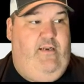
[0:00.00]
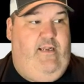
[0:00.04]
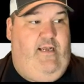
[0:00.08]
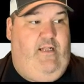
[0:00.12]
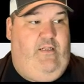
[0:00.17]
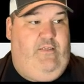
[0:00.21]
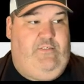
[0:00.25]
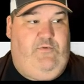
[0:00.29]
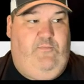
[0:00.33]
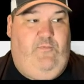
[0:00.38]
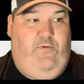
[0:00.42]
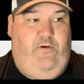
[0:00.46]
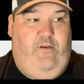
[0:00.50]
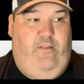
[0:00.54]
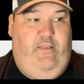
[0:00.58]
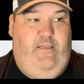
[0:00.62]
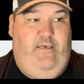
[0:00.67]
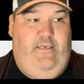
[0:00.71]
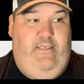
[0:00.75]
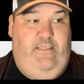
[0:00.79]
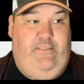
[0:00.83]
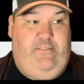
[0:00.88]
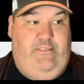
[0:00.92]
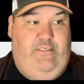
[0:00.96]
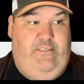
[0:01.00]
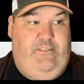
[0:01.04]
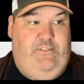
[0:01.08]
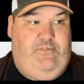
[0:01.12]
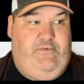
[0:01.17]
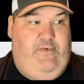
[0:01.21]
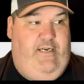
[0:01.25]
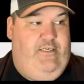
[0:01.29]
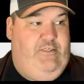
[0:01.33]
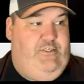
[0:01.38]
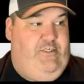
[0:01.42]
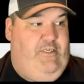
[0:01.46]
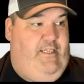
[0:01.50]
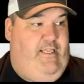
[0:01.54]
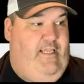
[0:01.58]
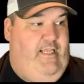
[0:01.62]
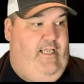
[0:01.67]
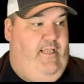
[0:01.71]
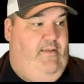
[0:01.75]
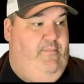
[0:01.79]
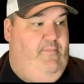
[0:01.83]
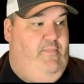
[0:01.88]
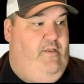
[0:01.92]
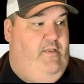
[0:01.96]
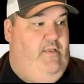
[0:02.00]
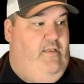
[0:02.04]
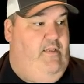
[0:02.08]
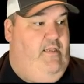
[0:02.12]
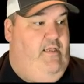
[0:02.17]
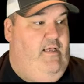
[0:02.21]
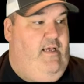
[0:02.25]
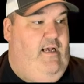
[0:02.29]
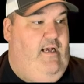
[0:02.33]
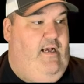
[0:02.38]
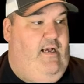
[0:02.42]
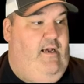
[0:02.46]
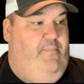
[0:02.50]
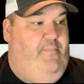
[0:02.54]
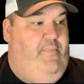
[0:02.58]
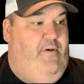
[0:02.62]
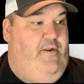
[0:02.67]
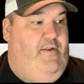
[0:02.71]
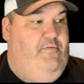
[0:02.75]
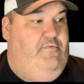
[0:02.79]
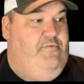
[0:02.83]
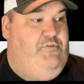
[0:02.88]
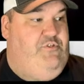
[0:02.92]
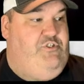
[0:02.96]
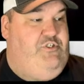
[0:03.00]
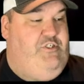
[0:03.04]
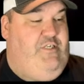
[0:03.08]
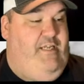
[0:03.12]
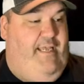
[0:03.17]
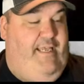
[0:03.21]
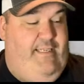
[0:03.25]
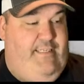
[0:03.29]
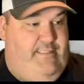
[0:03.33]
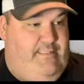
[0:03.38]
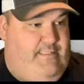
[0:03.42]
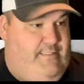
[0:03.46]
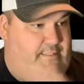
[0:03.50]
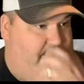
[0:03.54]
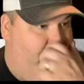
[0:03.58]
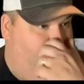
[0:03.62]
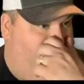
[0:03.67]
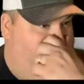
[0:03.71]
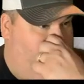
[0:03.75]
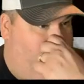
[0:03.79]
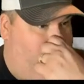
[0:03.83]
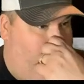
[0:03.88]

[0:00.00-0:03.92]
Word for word: Alice in Wonderland Disney strategy game, uh, but it was Chase.